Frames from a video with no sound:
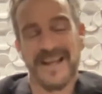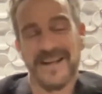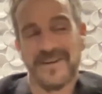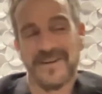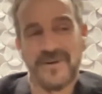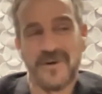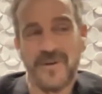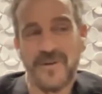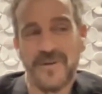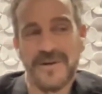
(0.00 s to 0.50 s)

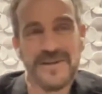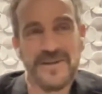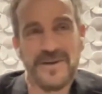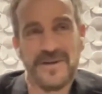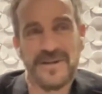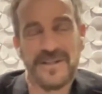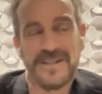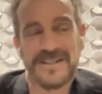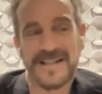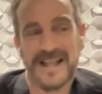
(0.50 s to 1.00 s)
And growing
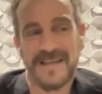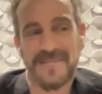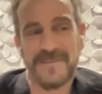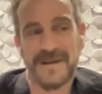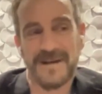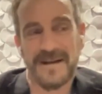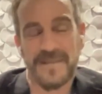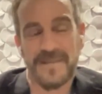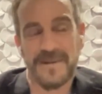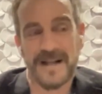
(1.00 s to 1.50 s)
young is
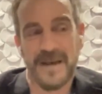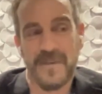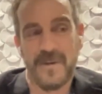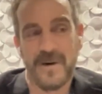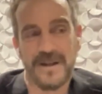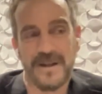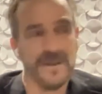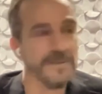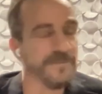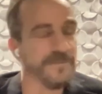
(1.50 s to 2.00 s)
like, I mean,
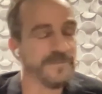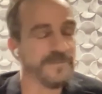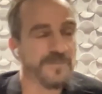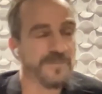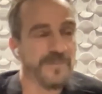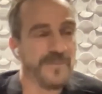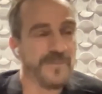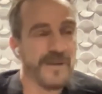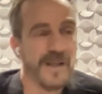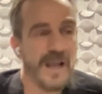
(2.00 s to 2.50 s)
I want to
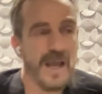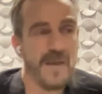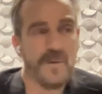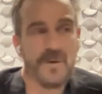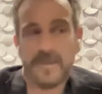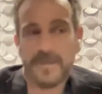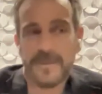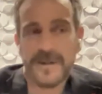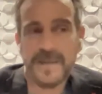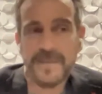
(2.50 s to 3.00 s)
I
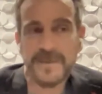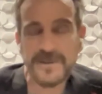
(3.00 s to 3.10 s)
want to be